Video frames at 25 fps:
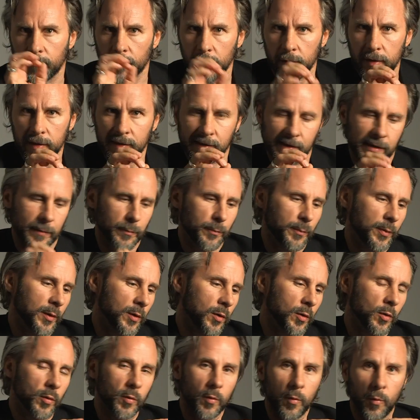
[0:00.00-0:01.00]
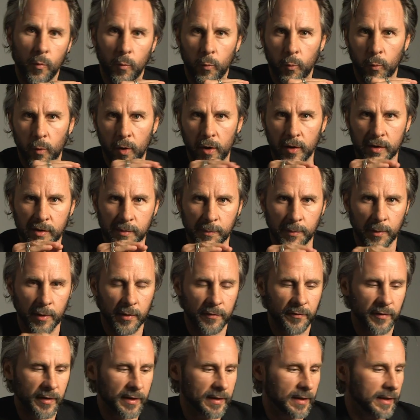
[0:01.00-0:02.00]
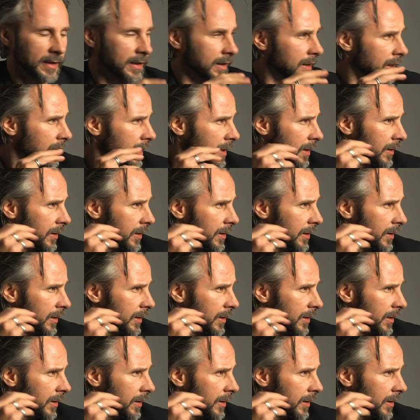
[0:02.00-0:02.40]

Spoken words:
very simple, works perfectly.